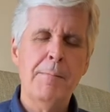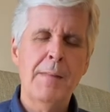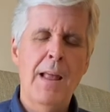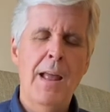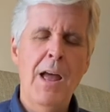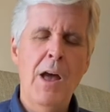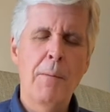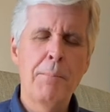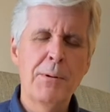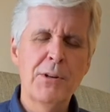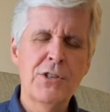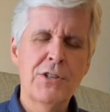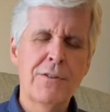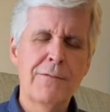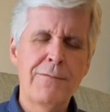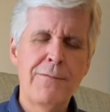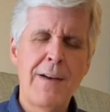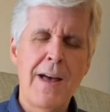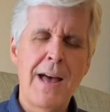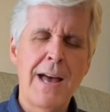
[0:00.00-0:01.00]
Help us to
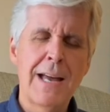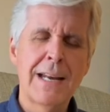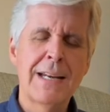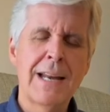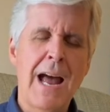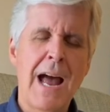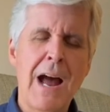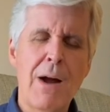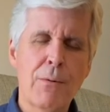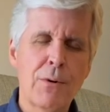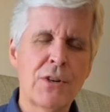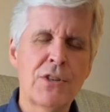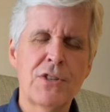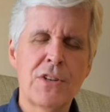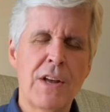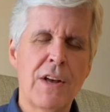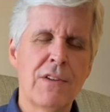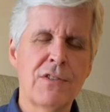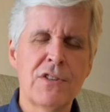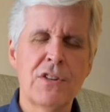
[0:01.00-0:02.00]
find
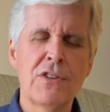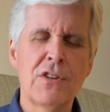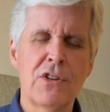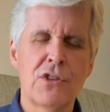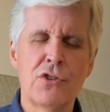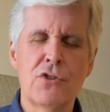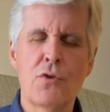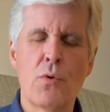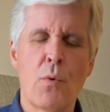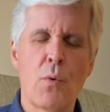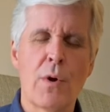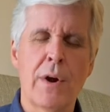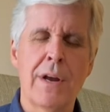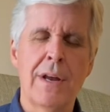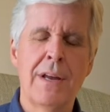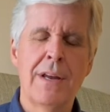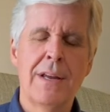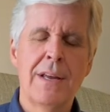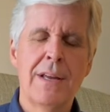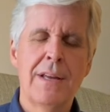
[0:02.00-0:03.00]
ourselves in this story